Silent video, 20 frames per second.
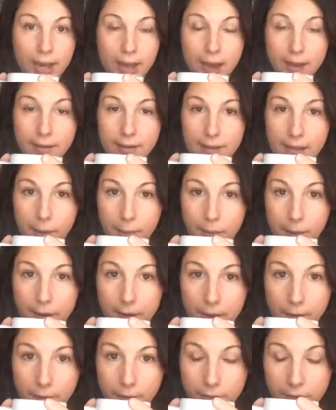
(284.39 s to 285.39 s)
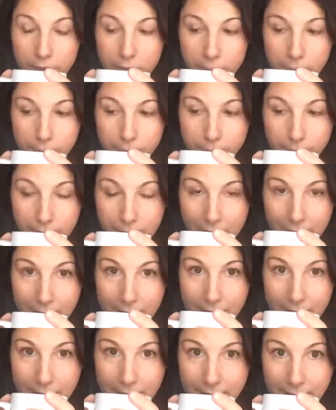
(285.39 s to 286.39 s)
How did that work out for you?
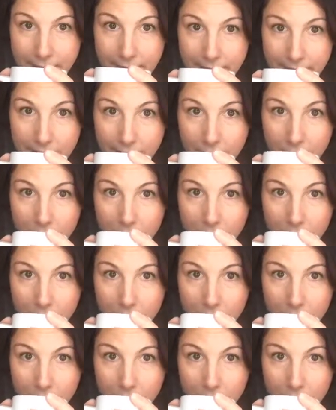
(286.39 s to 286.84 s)
Anything like that?